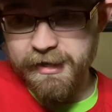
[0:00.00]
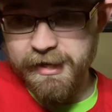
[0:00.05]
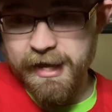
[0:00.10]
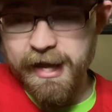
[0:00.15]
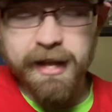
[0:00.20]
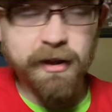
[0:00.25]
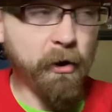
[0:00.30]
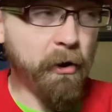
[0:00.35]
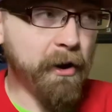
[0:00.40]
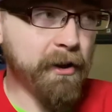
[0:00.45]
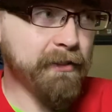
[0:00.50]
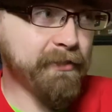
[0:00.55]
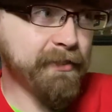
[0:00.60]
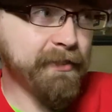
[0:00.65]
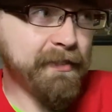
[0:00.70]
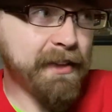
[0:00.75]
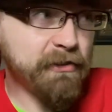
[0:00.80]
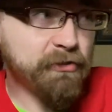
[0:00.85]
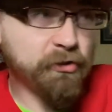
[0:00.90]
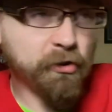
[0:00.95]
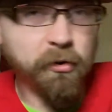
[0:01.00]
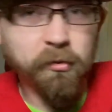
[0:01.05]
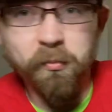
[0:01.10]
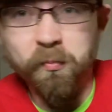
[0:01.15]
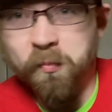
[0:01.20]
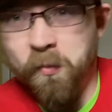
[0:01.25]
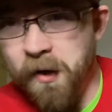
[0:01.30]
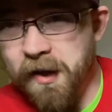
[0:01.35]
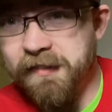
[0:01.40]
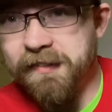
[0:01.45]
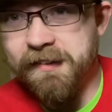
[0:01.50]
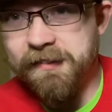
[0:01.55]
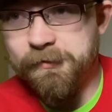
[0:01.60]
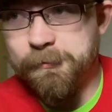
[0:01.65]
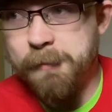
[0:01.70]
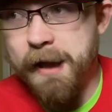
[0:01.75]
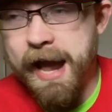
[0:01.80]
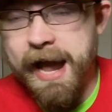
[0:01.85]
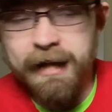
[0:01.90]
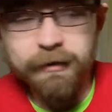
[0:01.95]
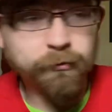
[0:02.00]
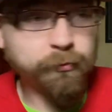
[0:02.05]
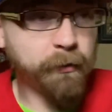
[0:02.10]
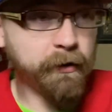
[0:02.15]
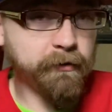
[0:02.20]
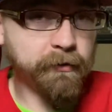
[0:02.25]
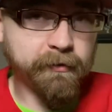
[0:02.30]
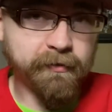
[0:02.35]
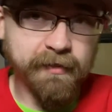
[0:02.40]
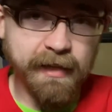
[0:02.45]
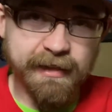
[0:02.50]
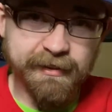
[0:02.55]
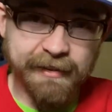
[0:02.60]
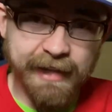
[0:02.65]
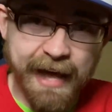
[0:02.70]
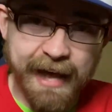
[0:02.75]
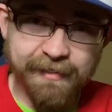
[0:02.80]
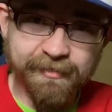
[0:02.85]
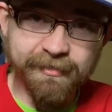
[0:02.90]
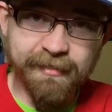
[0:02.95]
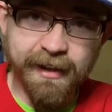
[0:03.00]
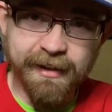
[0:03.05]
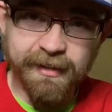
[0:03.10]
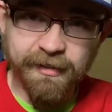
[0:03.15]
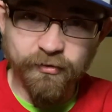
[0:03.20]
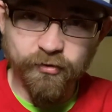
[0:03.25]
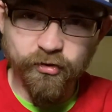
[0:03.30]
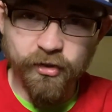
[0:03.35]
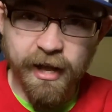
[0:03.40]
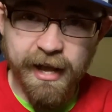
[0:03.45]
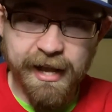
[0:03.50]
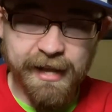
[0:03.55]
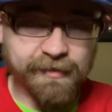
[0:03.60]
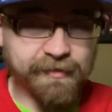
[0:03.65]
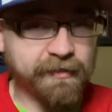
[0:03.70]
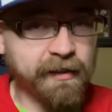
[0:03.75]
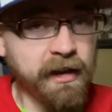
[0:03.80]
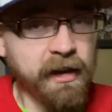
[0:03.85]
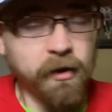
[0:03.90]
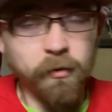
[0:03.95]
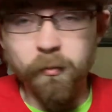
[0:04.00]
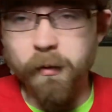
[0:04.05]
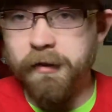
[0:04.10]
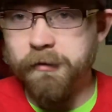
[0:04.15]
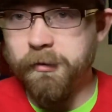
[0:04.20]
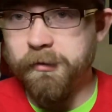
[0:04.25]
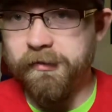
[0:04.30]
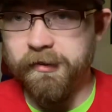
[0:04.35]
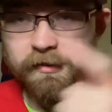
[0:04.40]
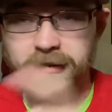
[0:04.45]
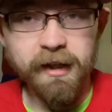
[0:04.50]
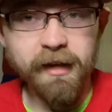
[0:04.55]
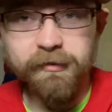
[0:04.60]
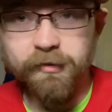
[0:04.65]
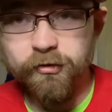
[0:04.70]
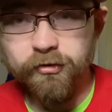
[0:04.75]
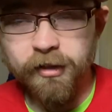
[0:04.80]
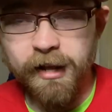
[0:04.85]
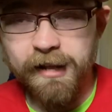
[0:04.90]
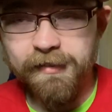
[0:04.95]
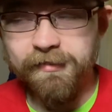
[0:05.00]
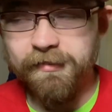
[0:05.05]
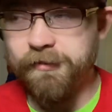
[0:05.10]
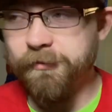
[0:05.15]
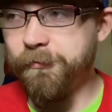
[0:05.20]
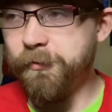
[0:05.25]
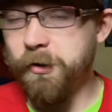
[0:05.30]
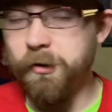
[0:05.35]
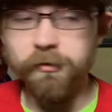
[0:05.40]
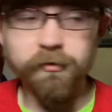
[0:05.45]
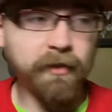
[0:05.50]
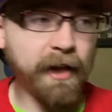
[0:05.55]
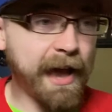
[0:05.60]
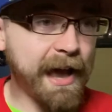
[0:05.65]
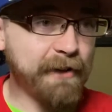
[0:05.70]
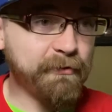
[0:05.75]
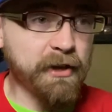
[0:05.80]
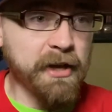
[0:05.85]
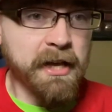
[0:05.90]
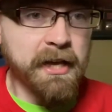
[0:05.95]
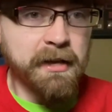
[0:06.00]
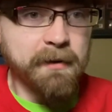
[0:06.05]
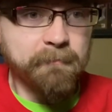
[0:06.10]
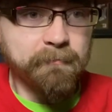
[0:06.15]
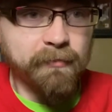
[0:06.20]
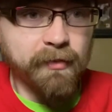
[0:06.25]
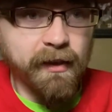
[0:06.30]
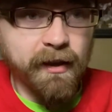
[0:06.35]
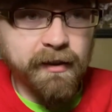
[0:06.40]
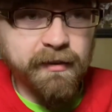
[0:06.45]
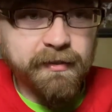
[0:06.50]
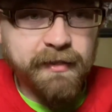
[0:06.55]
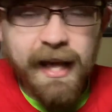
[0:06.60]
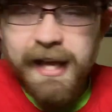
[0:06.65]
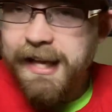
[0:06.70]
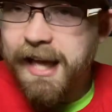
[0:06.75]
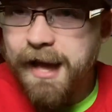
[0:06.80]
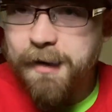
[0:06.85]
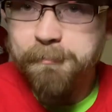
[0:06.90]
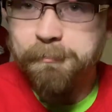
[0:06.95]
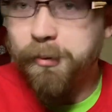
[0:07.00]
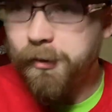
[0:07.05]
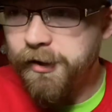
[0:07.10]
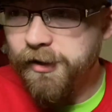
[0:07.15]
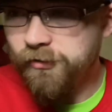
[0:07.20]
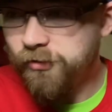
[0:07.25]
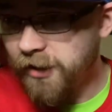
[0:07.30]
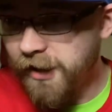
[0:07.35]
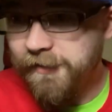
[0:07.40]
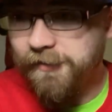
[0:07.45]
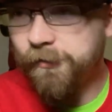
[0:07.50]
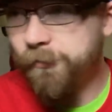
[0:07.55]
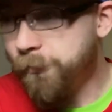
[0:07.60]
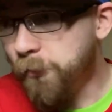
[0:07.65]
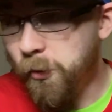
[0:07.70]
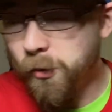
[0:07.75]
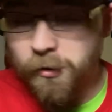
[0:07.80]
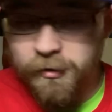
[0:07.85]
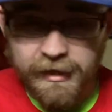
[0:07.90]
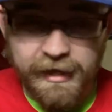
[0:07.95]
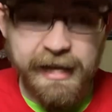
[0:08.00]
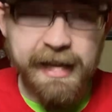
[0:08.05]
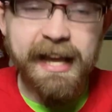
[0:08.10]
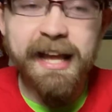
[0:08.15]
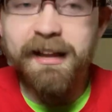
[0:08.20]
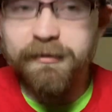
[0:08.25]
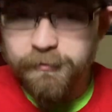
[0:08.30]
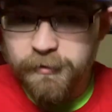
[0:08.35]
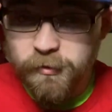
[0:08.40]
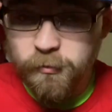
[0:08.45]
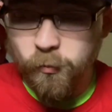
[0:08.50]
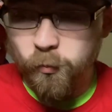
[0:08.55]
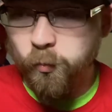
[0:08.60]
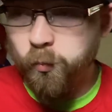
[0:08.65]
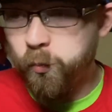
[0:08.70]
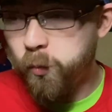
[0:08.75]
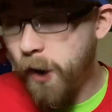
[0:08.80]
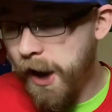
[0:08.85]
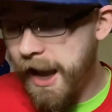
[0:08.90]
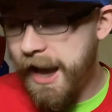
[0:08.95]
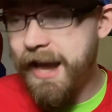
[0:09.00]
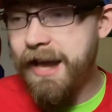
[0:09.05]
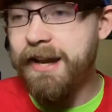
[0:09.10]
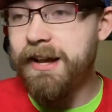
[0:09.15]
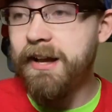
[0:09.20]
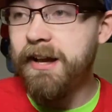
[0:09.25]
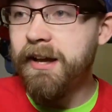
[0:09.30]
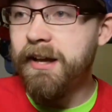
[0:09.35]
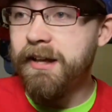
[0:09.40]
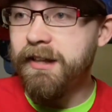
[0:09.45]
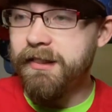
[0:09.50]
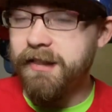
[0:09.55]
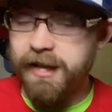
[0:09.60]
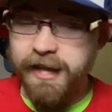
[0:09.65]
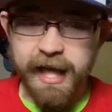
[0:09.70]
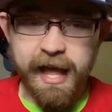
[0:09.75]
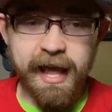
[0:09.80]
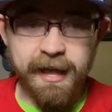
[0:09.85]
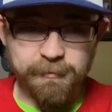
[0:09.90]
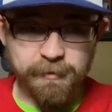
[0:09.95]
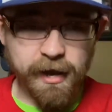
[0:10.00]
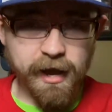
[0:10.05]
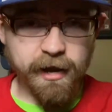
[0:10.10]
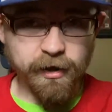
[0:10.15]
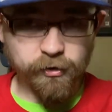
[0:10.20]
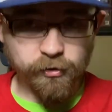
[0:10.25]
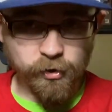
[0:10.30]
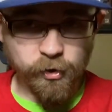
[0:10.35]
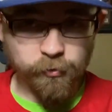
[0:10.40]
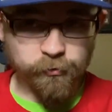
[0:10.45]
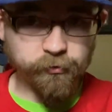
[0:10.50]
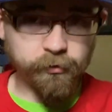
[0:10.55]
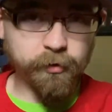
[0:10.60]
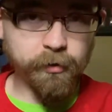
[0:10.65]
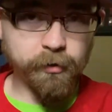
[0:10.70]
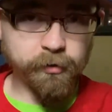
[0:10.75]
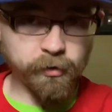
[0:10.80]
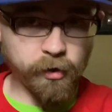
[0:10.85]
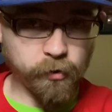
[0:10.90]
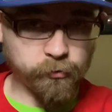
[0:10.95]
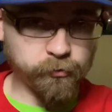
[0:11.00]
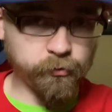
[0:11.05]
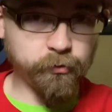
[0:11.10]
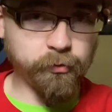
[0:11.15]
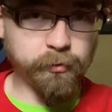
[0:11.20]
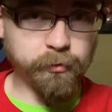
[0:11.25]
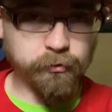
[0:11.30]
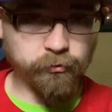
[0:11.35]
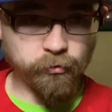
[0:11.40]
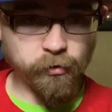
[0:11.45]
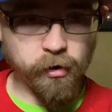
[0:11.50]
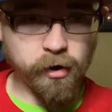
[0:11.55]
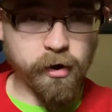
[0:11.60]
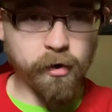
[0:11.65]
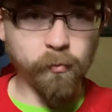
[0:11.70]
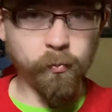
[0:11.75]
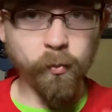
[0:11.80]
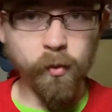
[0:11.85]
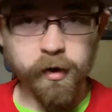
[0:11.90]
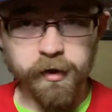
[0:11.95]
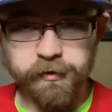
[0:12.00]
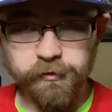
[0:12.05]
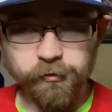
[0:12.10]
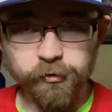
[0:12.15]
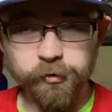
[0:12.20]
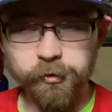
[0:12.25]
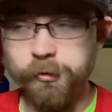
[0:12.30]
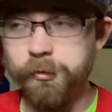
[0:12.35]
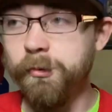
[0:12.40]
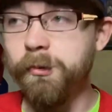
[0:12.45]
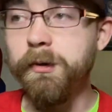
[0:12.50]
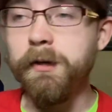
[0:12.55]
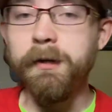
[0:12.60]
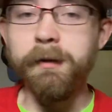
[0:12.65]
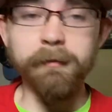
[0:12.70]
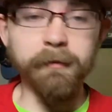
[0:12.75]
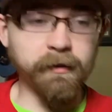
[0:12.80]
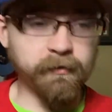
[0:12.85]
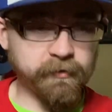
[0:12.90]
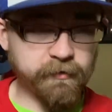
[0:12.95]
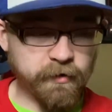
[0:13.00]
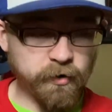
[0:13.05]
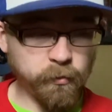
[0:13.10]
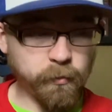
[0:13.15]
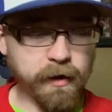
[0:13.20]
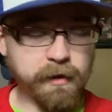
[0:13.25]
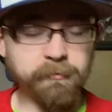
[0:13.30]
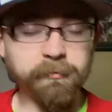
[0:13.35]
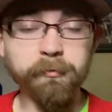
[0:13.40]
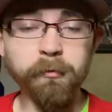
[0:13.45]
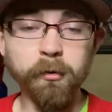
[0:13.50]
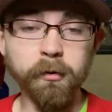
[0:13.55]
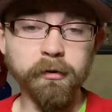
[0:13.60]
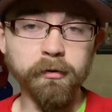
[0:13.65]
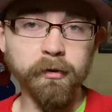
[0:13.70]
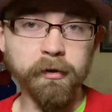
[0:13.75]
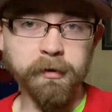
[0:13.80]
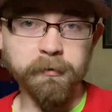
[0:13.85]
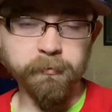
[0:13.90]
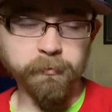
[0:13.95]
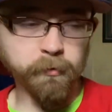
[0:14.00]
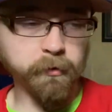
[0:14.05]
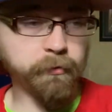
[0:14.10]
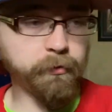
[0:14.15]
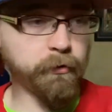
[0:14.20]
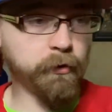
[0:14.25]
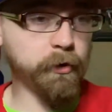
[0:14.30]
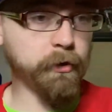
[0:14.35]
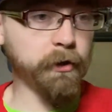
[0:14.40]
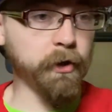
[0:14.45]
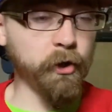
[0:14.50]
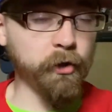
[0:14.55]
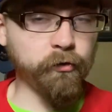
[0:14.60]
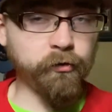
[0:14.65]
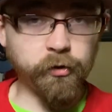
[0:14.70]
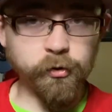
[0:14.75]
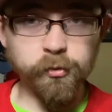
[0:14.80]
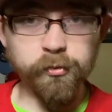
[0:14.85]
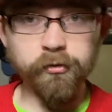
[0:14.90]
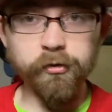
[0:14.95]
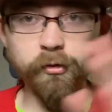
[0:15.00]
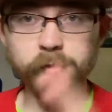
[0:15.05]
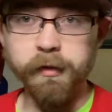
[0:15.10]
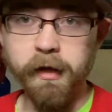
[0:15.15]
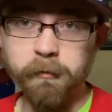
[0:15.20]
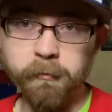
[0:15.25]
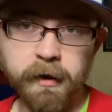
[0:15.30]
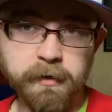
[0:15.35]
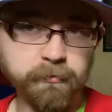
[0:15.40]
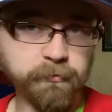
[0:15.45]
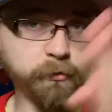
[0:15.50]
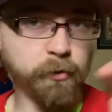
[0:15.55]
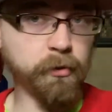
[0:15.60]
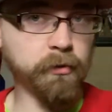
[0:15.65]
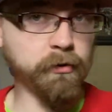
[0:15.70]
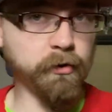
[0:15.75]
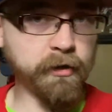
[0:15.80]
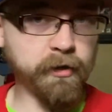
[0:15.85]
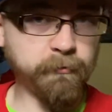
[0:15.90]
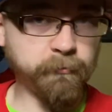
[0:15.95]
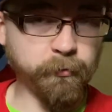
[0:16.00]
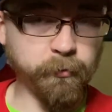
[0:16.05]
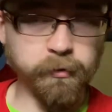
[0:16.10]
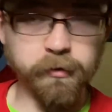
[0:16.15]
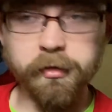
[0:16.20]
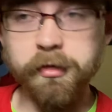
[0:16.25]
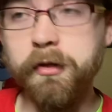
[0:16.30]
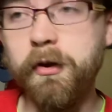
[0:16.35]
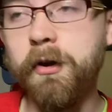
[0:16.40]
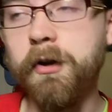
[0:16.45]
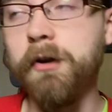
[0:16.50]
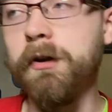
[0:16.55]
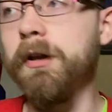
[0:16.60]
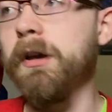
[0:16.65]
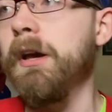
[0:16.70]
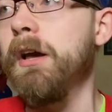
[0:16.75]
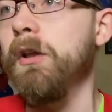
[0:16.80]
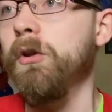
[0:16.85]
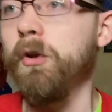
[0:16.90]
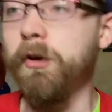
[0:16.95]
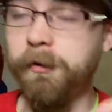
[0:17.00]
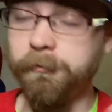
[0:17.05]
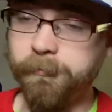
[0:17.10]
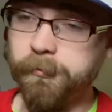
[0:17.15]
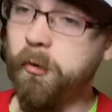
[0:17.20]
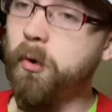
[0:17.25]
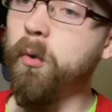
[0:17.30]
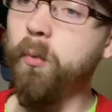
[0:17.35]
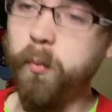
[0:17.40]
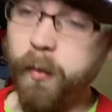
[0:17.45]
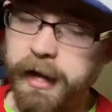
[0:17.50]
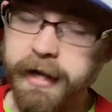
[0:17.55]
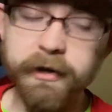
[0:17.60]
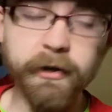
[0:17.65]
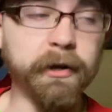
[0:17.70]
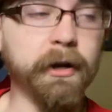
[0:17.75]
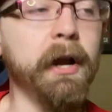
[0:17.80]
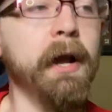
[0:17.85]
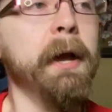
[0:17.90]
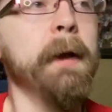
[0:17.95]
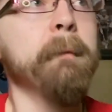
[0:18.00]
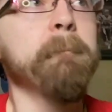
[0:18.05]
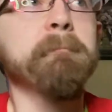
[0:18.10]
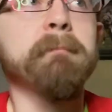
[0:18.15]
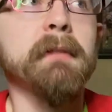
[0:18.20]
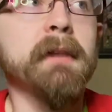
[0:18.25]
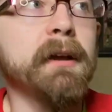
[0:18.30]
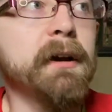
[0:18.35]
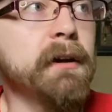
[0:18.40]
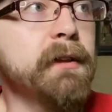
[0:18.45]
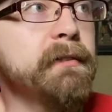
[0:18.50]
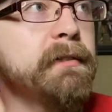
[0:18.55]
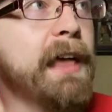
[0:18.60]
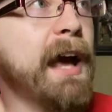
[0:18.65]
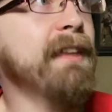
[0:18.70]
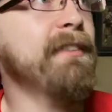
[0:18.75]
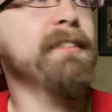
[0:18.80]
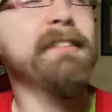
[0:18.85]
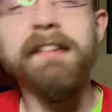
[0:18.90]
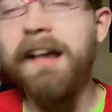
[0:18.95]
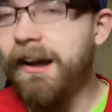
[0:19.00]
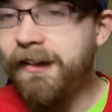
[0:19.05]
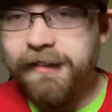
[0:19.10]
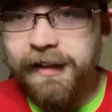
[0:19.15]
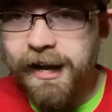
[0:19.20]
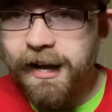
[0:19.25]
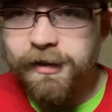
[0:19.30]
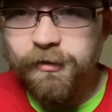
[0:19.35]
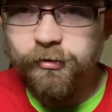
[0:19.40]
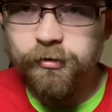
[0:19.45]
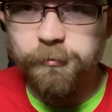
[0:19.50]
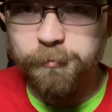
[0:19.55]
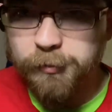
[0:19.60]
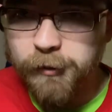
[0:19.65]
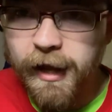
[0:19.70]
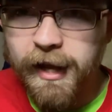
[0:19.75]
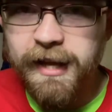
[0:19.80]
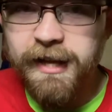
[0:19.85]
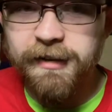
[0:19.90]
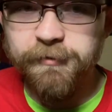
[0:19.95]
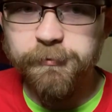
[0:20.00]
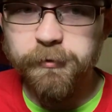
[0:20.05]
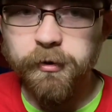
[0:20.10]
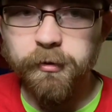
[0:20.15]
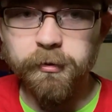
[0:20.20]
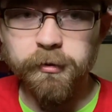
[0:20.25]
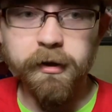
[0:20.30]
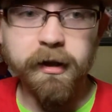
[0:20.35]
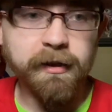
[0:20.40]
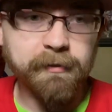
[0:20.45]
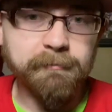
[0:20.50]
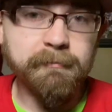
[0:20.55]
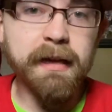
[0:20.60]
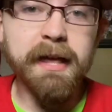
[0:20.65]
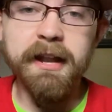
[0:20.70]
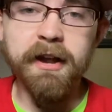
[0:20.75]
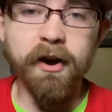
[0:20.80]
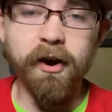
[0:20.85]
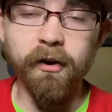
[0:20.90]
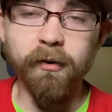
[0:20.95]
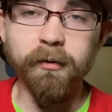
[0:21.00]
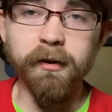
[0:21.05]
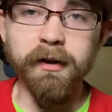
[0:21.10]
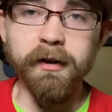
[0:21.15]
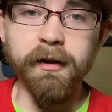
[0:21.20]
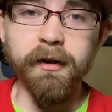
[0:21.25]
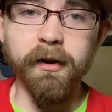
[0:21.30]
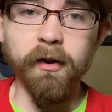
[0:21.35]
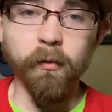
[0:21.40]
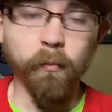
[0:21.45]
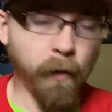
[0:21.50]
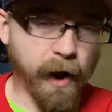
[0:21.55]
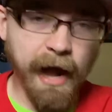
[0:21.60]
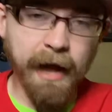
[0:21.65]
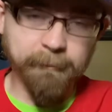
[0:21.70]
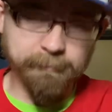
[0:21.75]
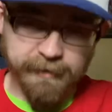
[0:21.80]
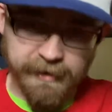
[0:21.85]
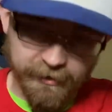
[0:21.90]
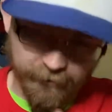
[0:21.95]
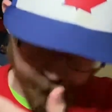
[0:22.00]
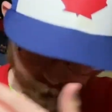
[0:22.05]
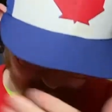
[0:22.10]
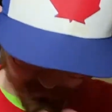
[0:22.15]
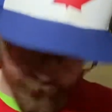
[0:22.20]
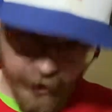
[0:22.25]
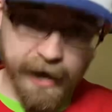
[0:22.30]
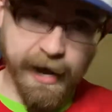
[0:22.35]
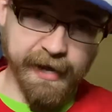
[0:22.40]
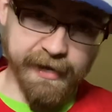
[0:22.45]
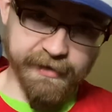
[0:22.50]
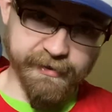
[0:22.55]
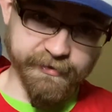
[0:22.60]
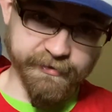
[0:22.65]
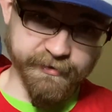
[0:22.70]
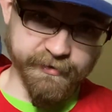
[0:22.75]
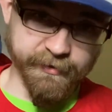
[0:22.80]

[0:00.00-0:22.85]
And honestly, they should have won this match, whether it's that last second chance, whether it's another chance in the first half. They kept putting chances forward, even when the game got closer and closer to a draw. 1-2, they still went forward looking for a third. 2-2, they went forward looking for a third, looking for a winner. That's exactly how you should play it if you're a minnow. Why be afraid